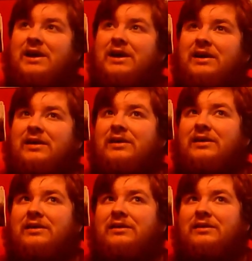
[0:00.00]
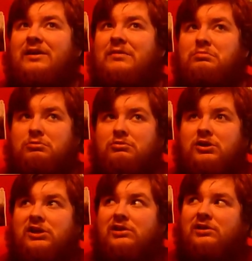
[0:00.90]
I bought
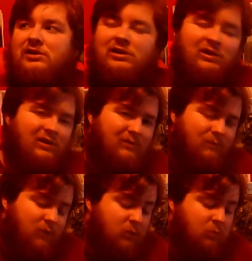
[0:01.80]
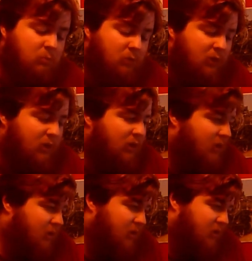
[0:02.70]
it. Oh,
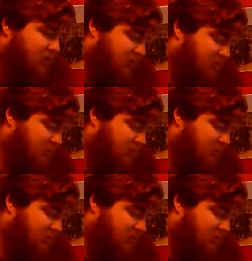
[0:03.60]
can you